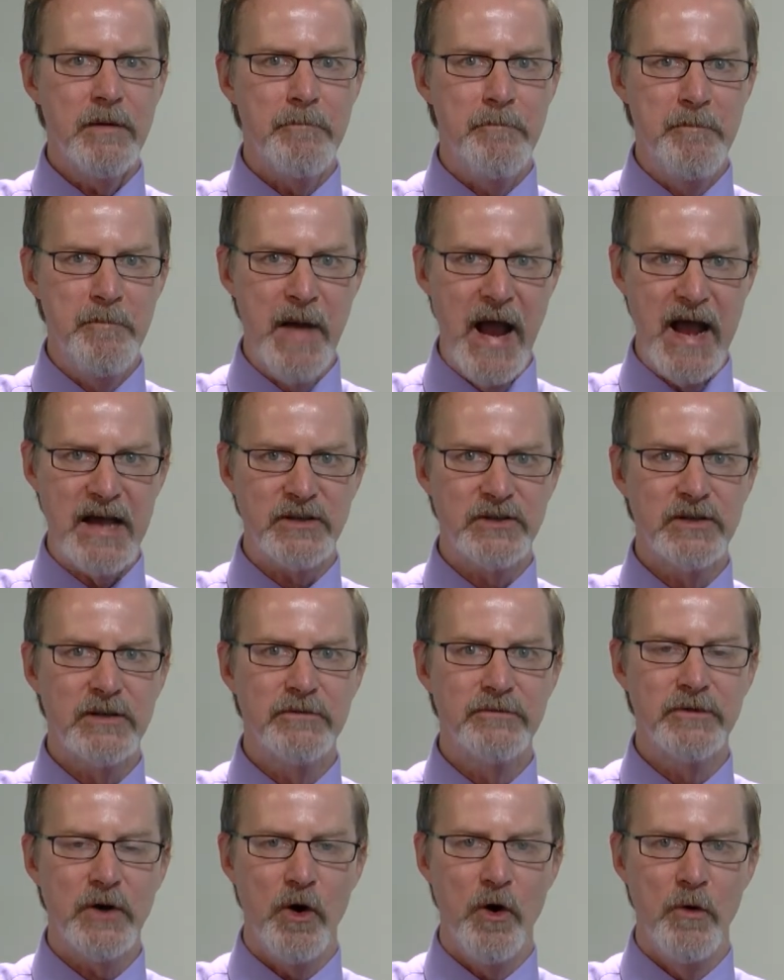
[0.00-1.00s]

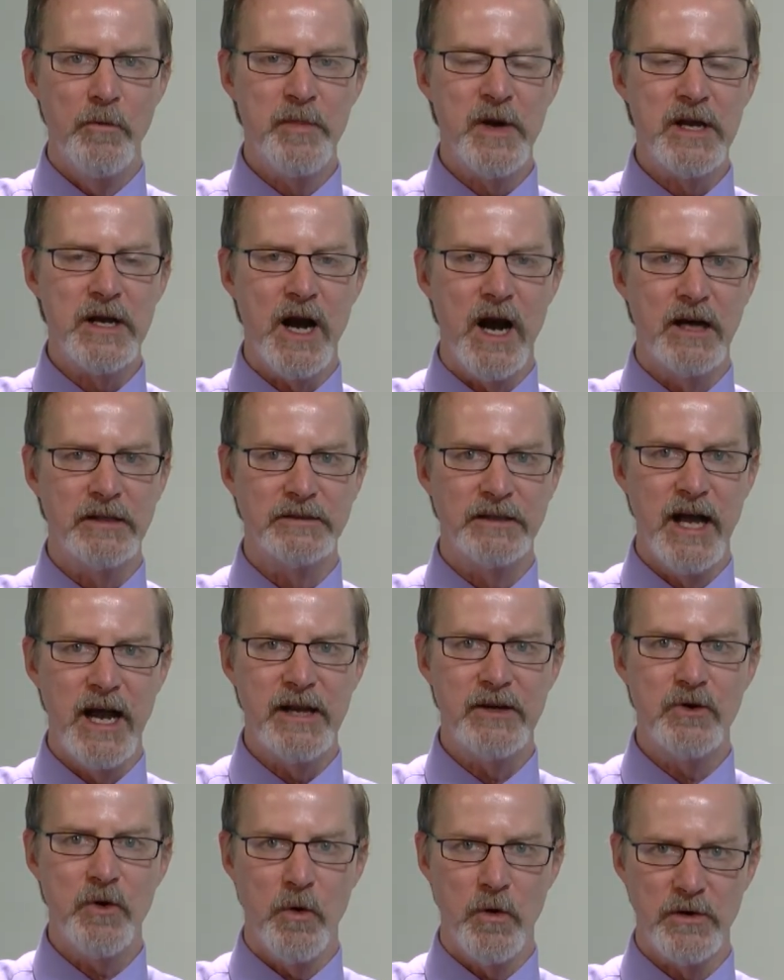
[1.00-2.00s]
massive open
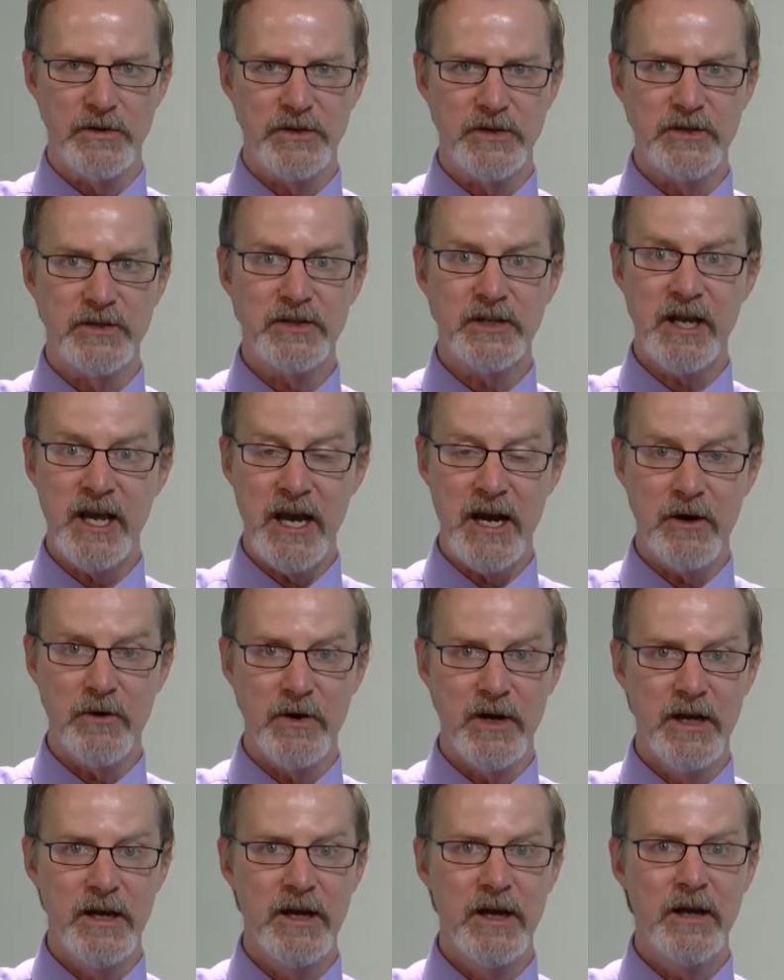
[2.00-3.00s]
online courses
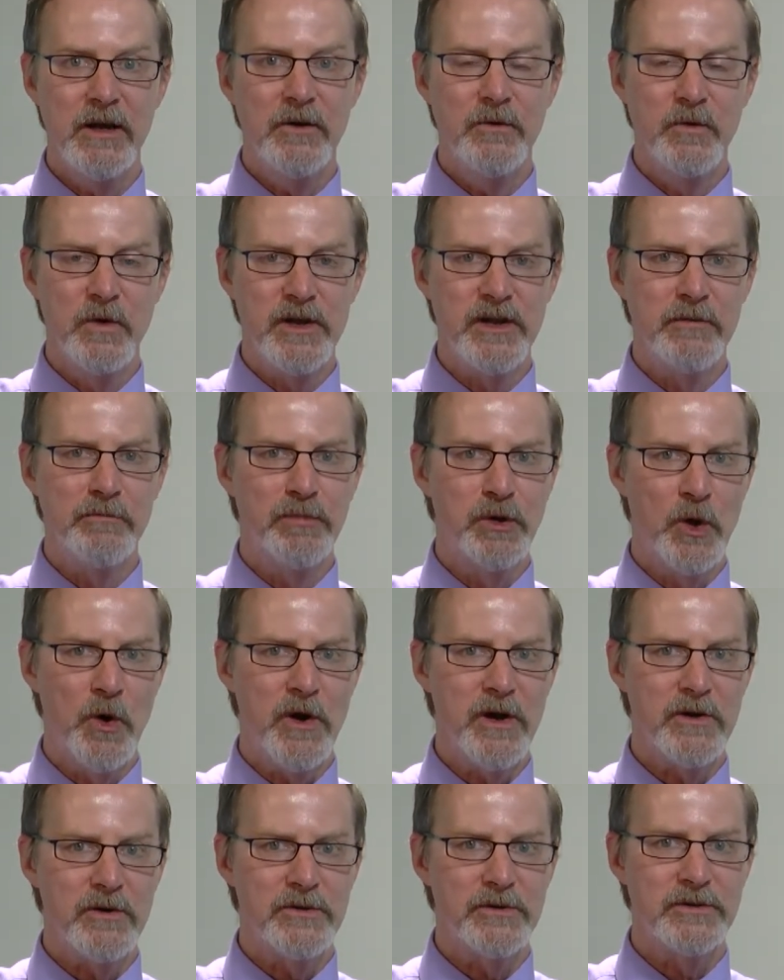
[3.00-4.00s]
carry with
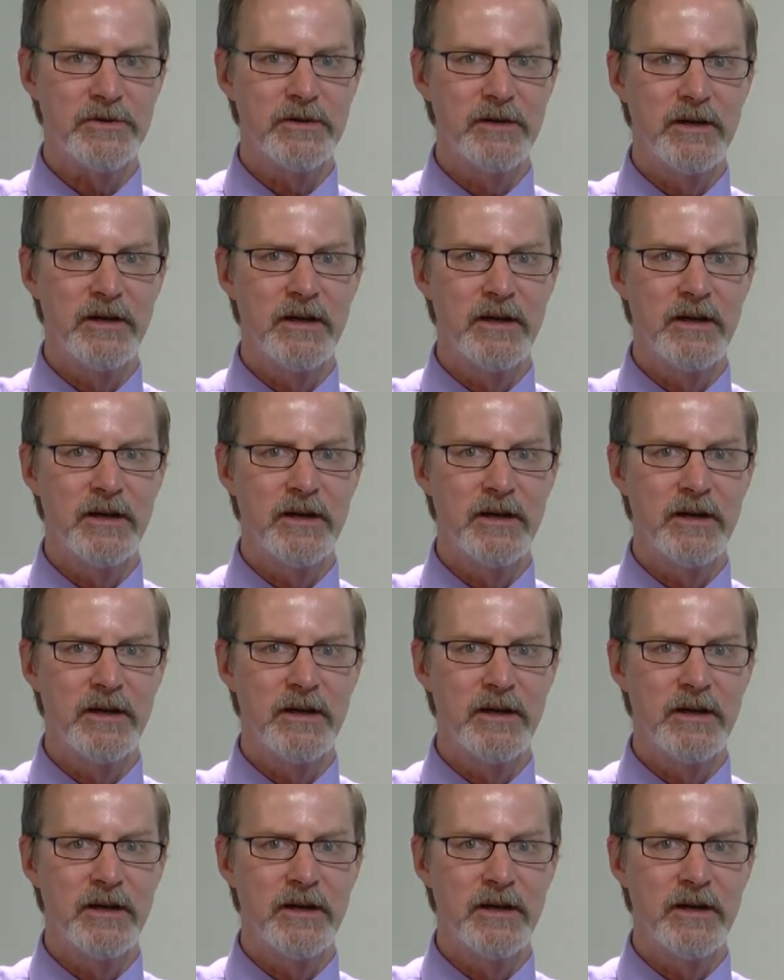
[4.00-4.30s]
employers.